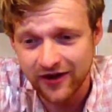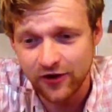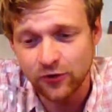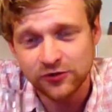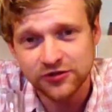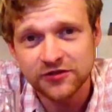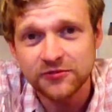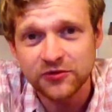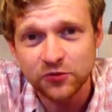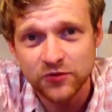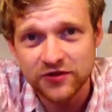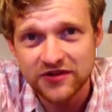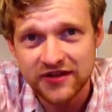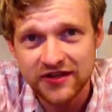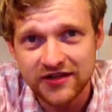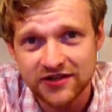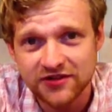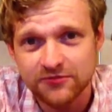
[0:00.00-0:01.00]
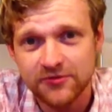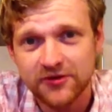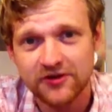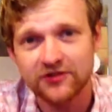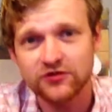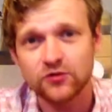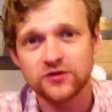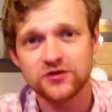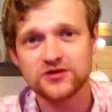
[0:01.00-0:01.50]
ultimate whiskey
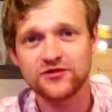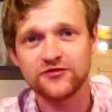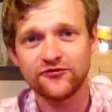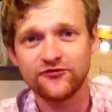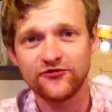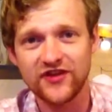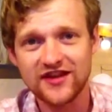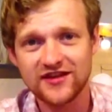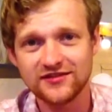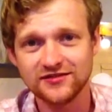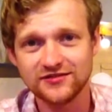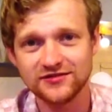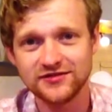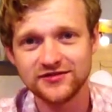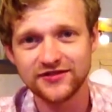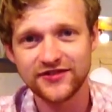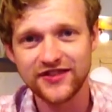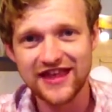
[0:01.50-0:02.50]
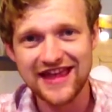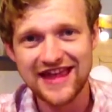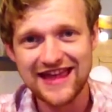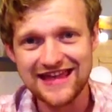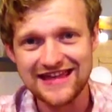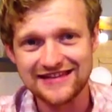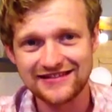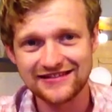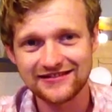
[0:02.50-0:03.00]
experience where you just feel the
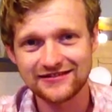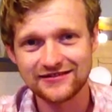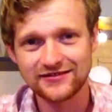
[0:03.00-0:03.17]
heat